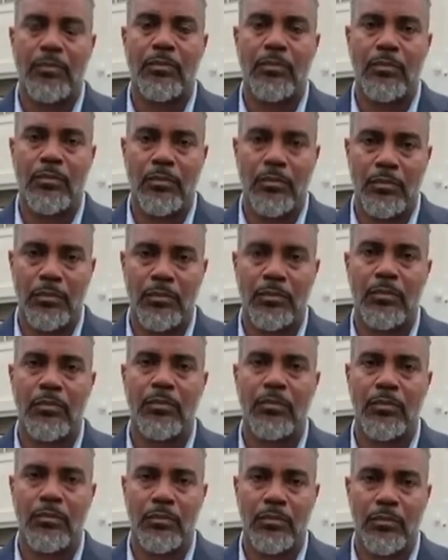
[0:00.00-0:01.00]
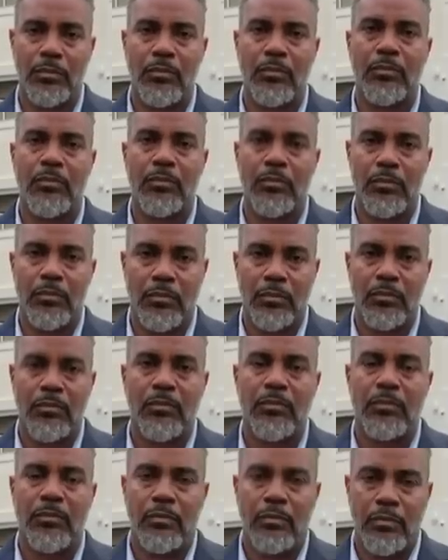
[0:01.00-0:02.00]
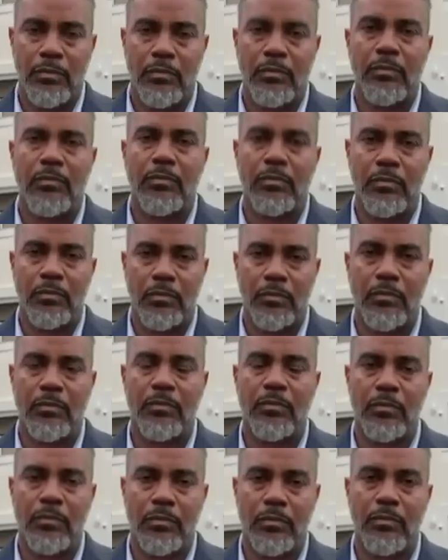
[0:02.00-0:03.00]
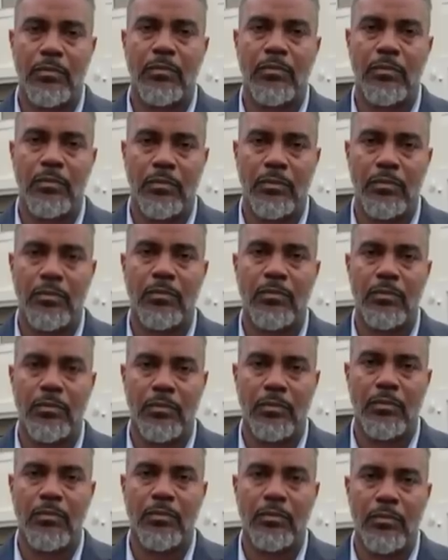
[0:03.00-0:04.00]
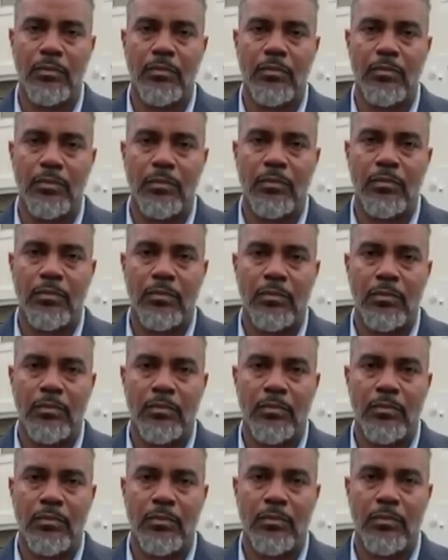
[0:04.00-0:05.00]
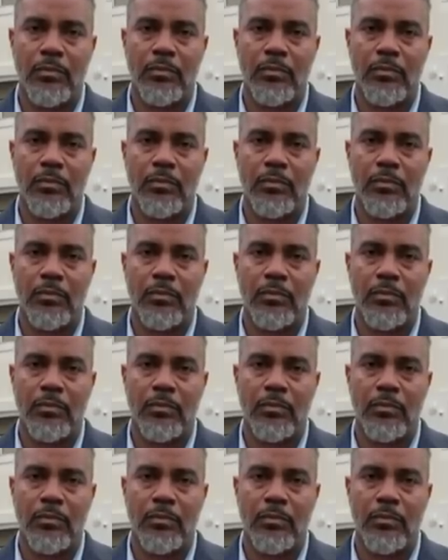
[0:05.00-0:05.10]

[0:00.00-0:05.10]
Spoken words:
(not speaking)